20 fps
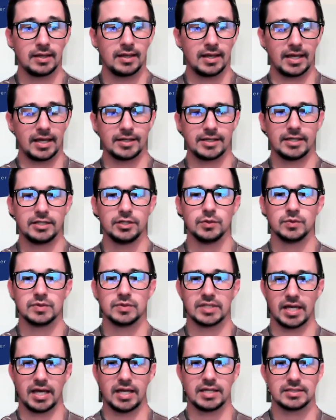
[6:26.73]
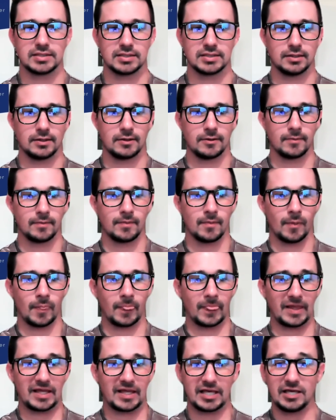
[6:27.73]
And can you test
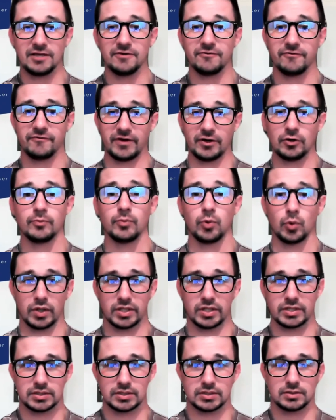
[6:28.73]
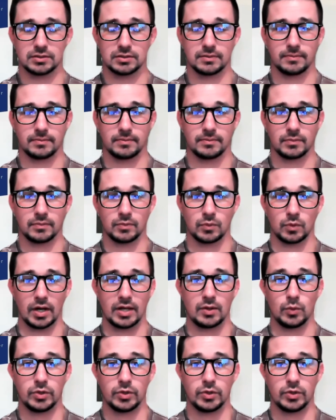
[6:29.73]
key fail points, right?